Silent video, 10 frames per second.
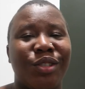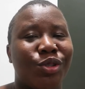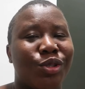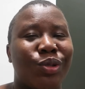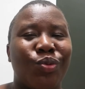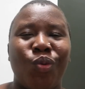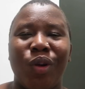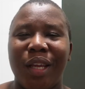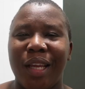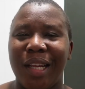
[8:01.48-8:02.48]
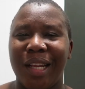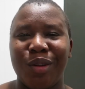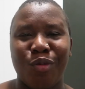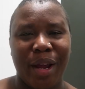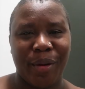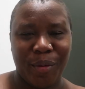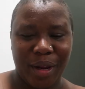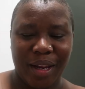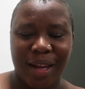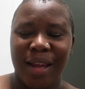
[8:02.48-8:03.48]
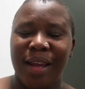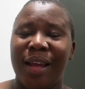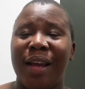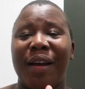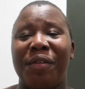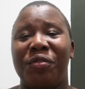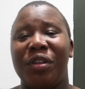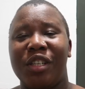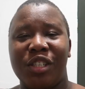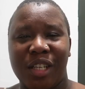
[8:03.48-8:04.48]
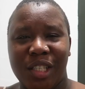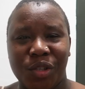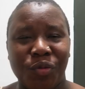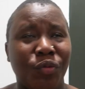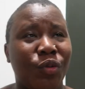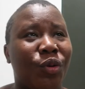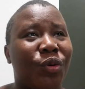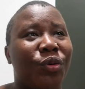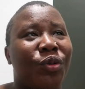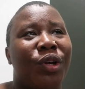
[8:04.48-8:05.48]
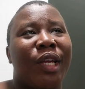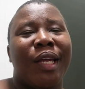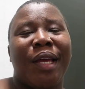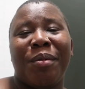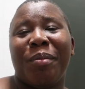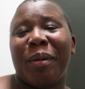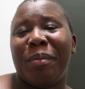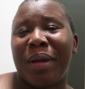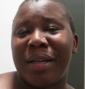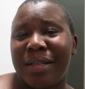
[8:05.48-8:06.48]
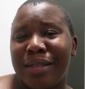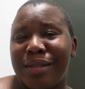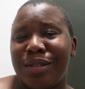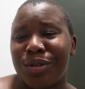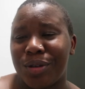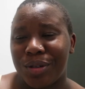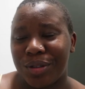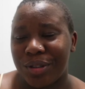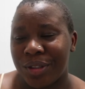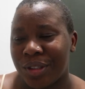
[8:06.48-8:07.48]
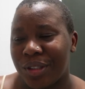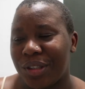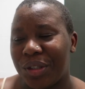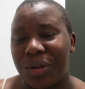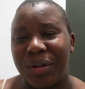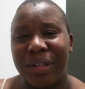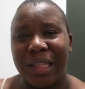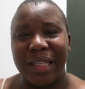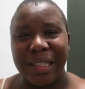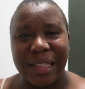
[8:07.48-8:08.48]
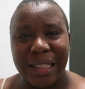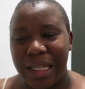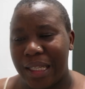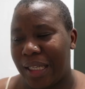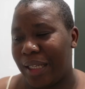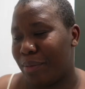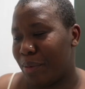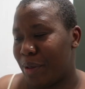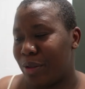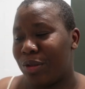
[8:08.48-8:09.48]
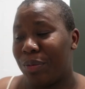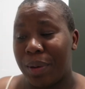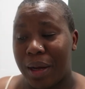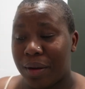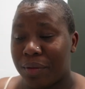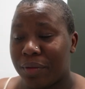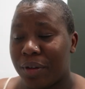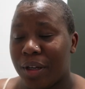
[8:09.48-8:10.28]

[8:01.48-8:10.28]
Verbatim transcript: is just working in the right way. I finished Anti-Flow, my bed is done, you know, everything is clean. I'm about to bath,